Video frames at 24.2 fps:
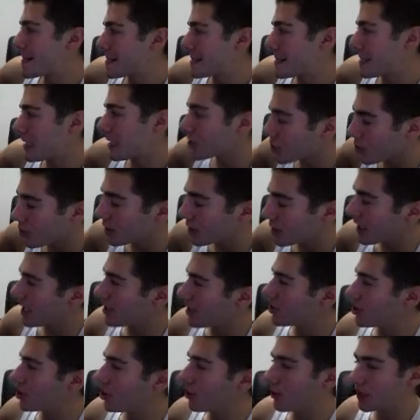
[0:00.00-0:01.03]
That's the only
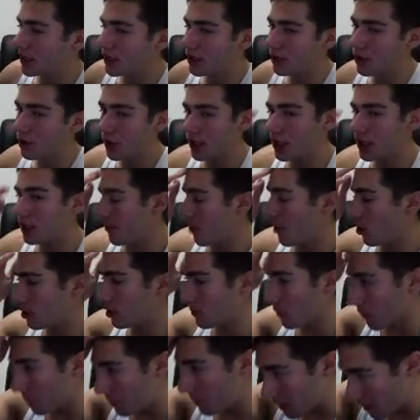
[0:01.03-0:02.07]
issue with doing the
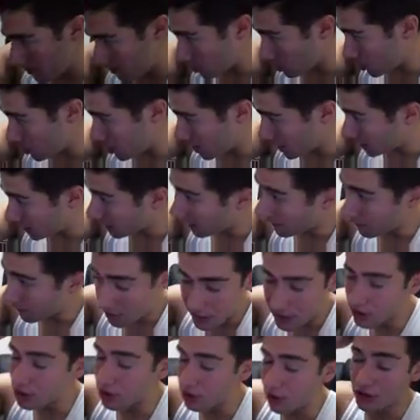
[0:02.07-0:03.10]
multiple people jig. Everything
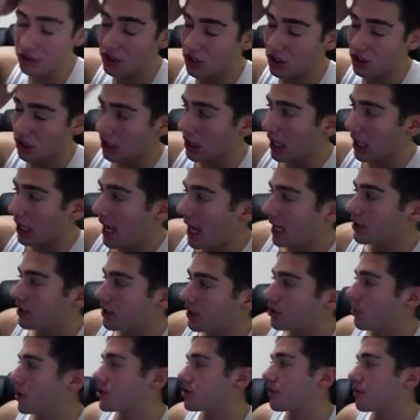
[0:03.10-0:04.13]
starts to lag so
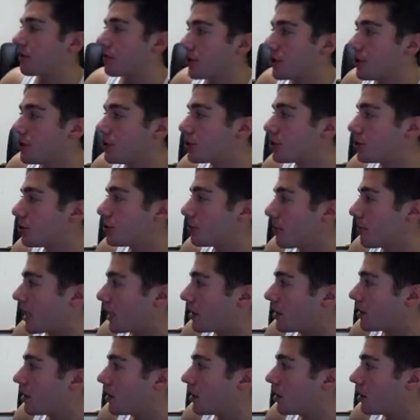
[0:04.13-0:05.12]
much if you do too many.